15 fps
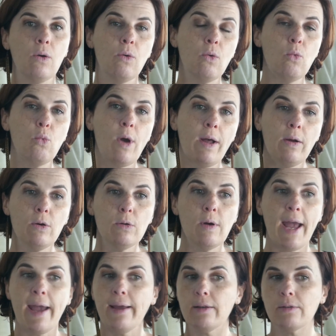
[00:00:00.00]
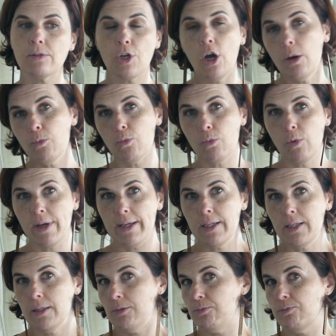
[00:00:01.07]
Well, at TOP
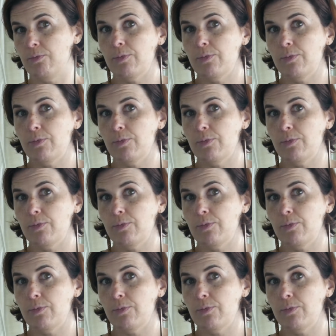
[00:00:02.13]
we